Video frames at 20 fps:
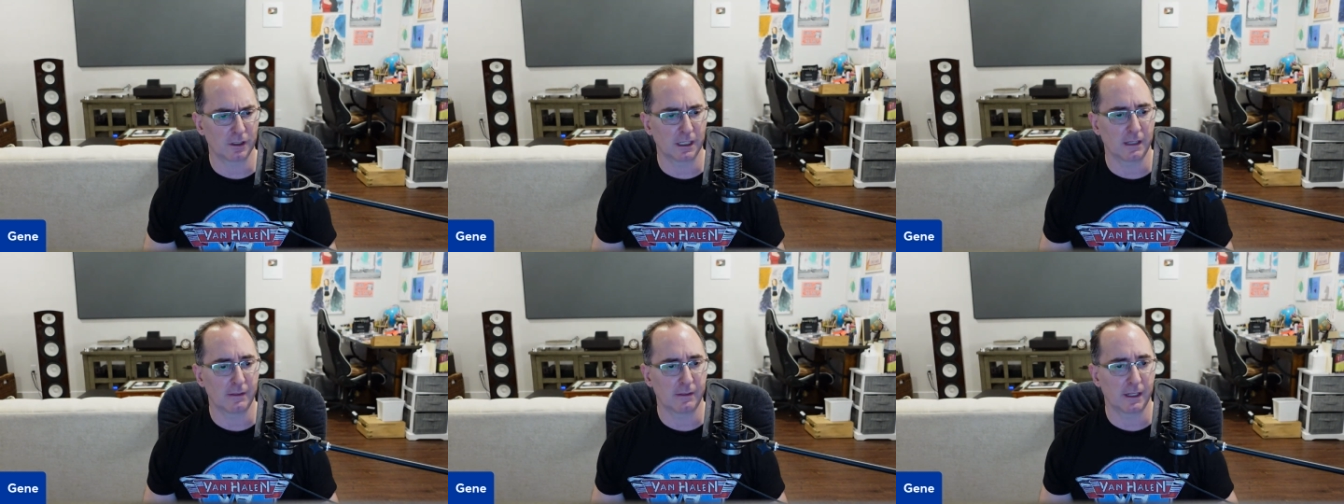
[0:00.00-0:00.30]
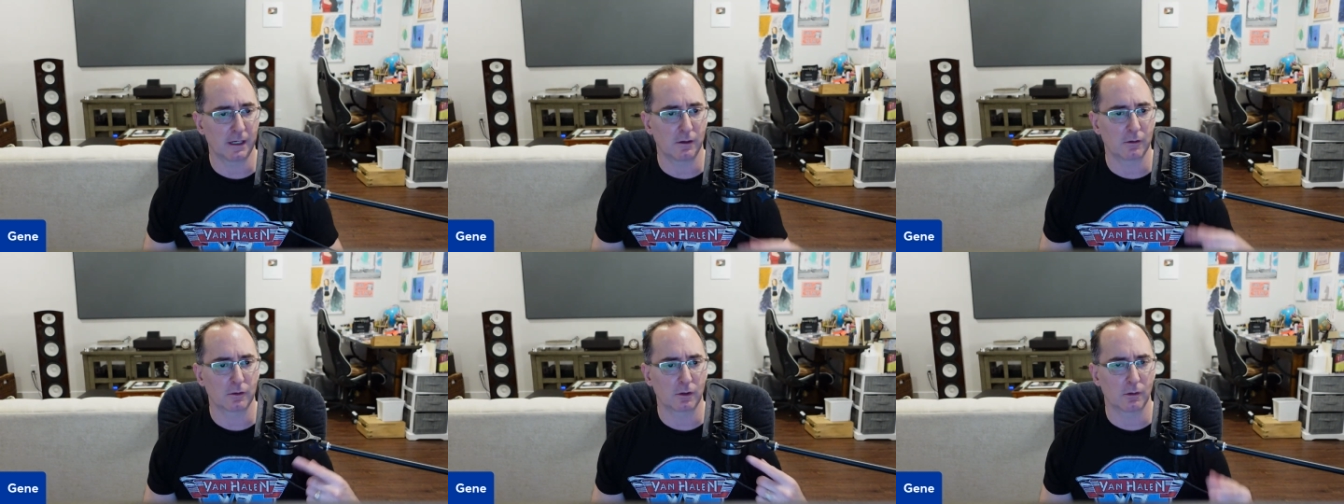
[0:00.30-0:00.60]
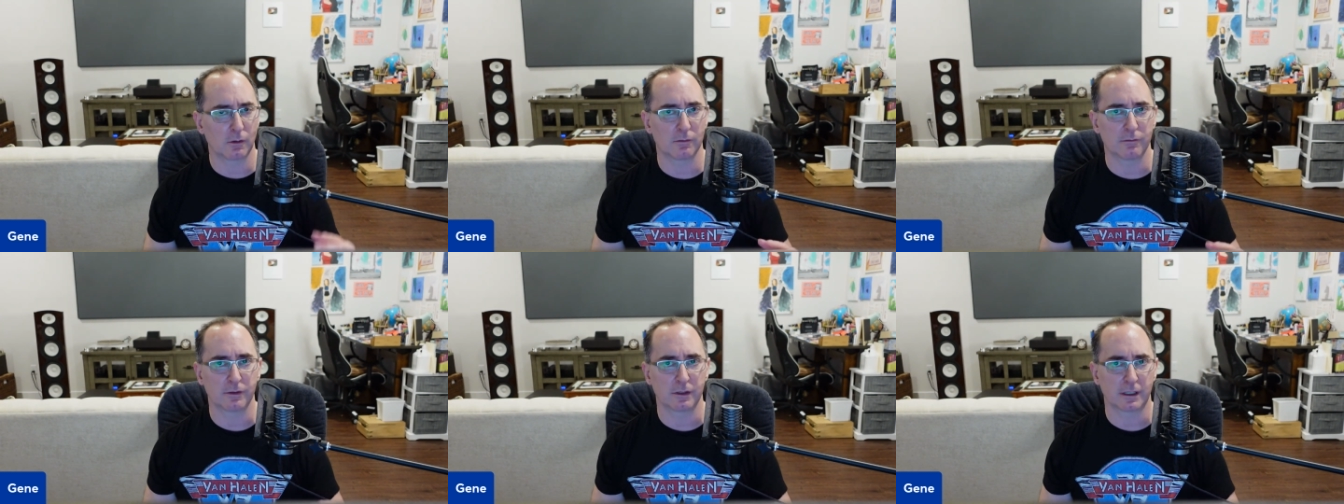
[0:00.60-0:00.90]
and then I'll
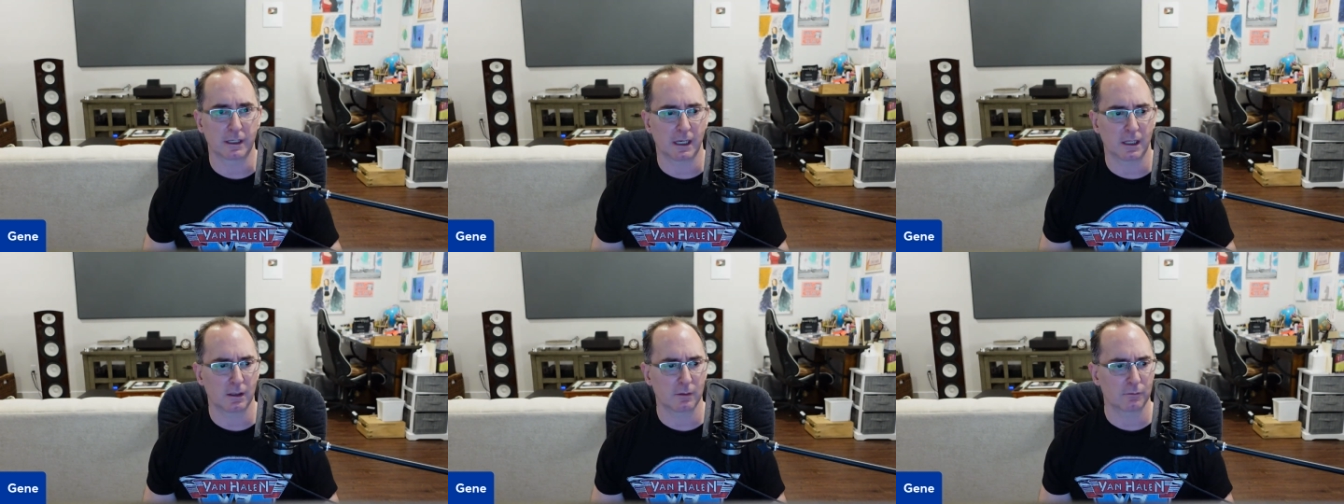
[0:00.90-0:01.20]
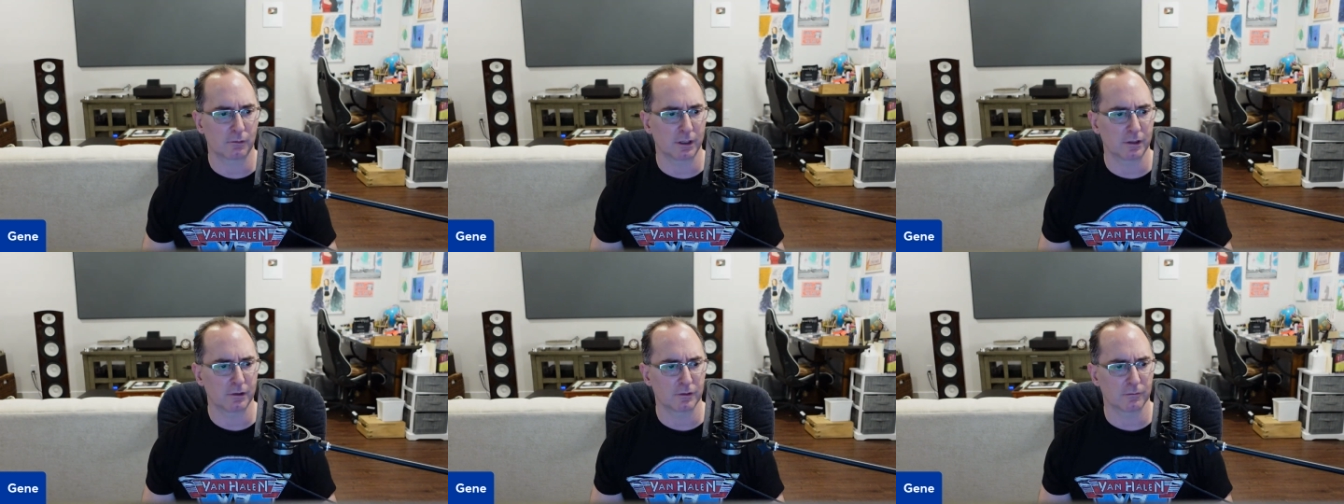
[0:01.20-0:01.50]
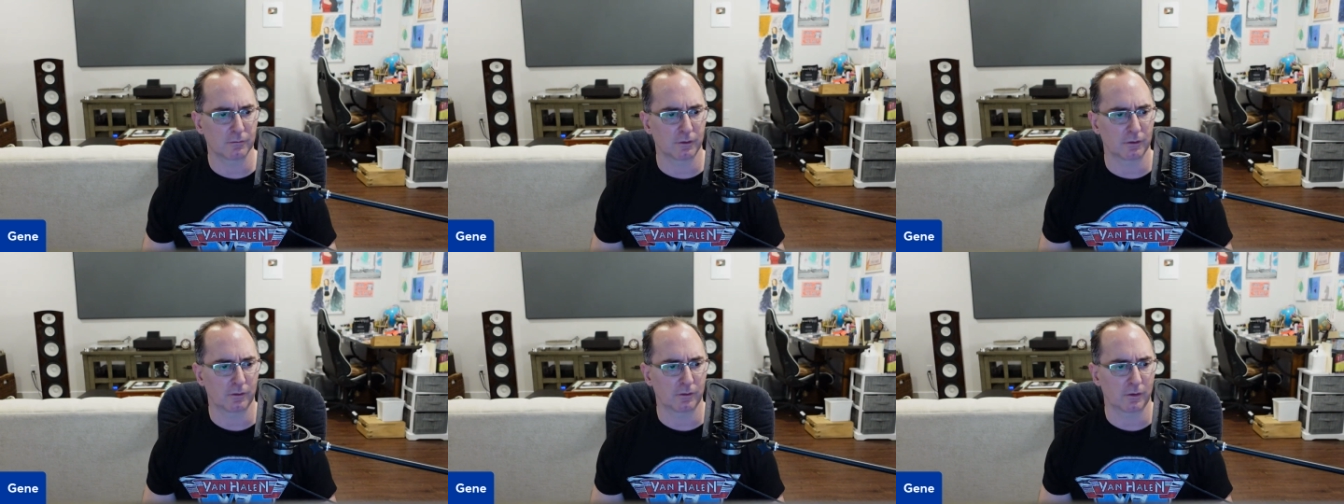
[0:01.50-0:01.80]
go over the calibration
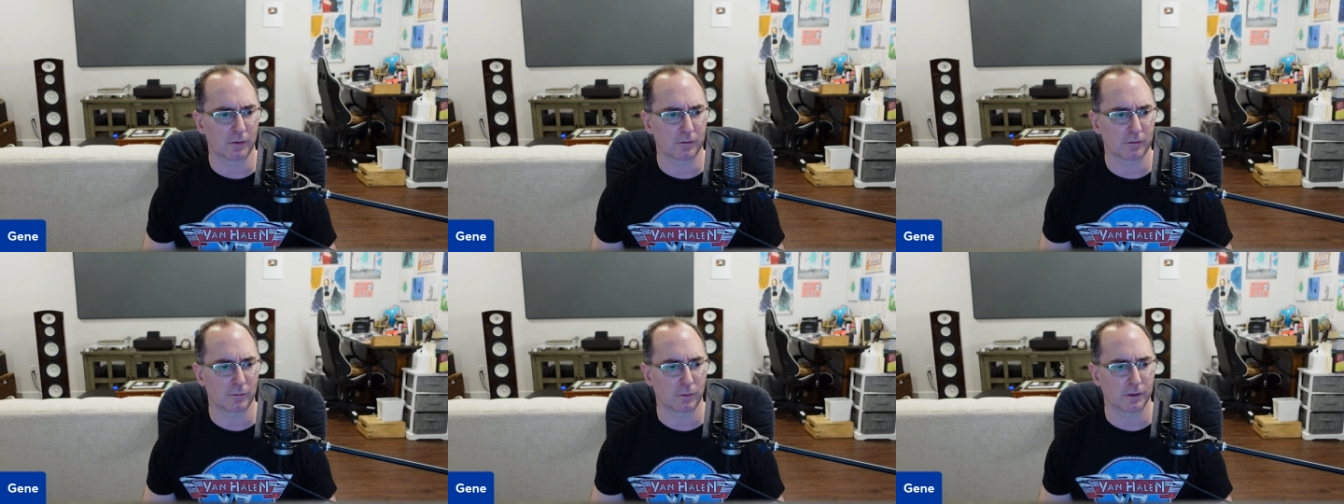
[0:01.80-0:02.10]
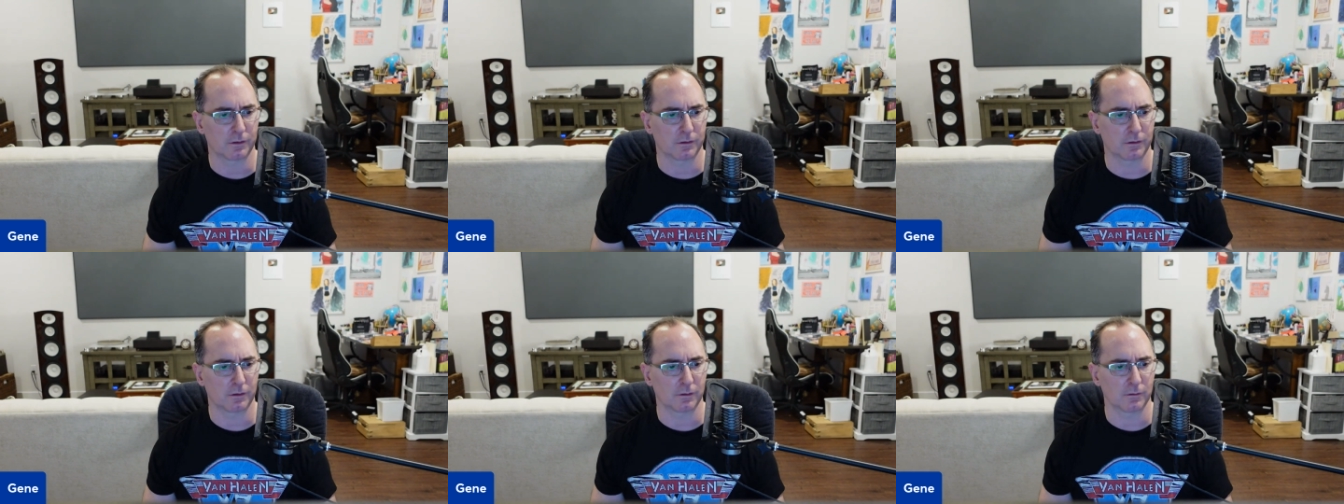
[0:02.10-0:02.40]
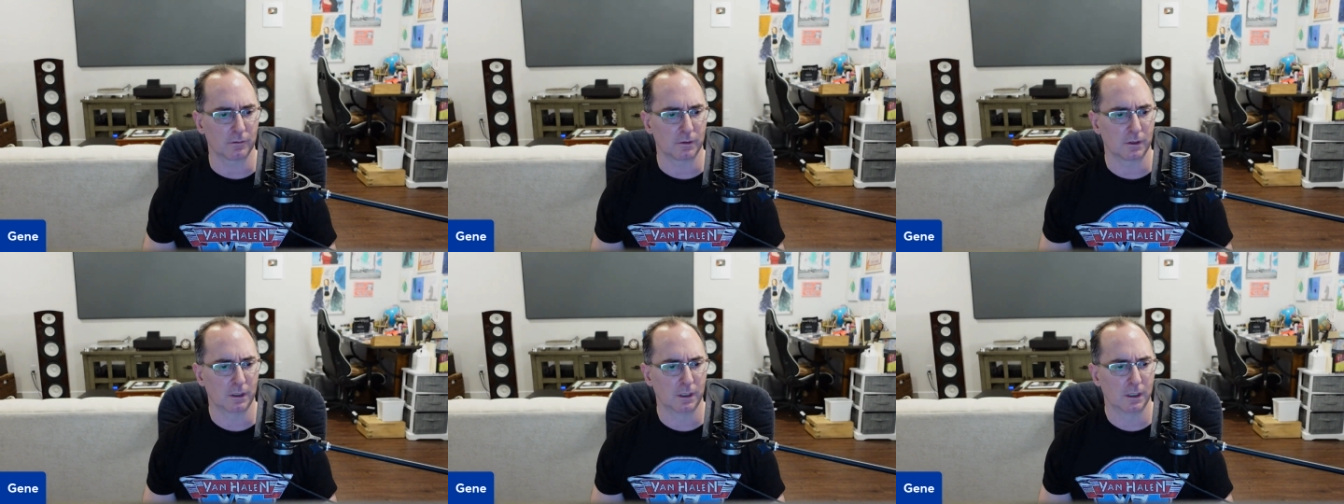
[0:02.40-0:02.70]
results with
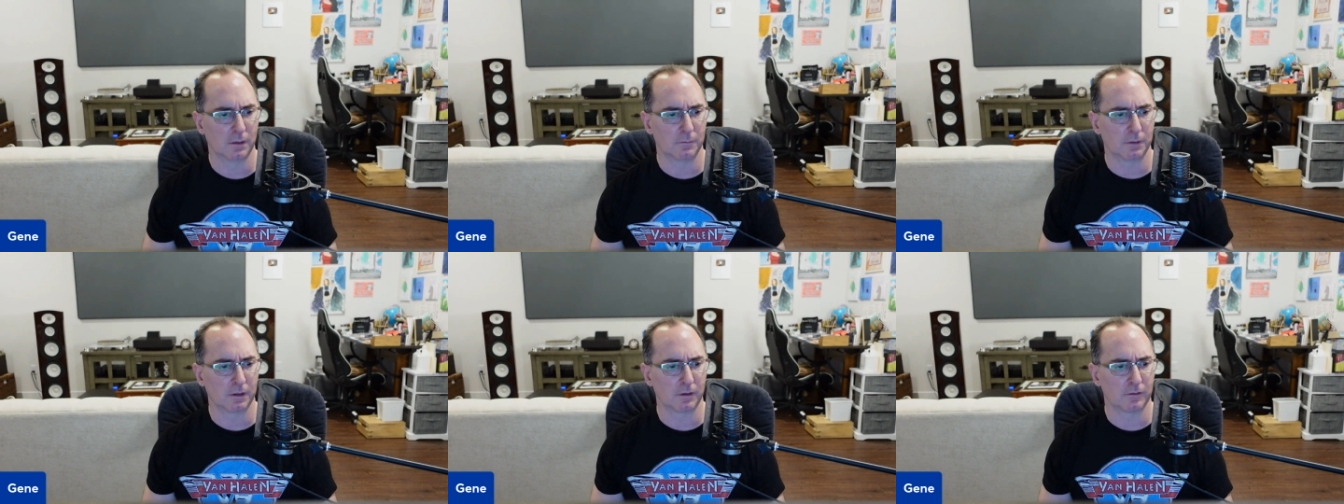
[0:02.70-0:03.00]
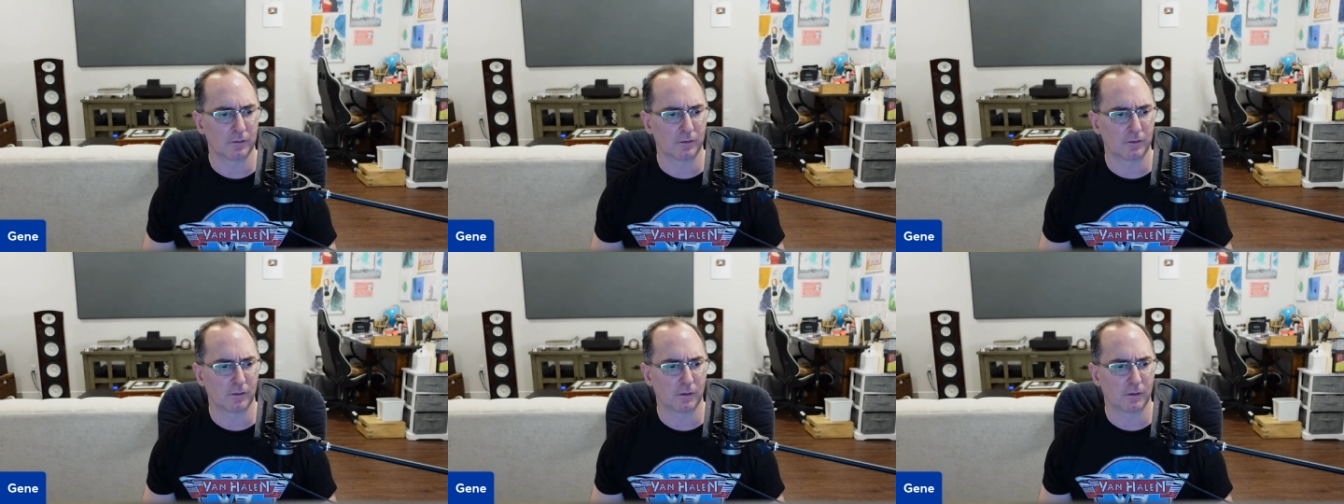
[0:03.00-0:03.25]
you, because there's a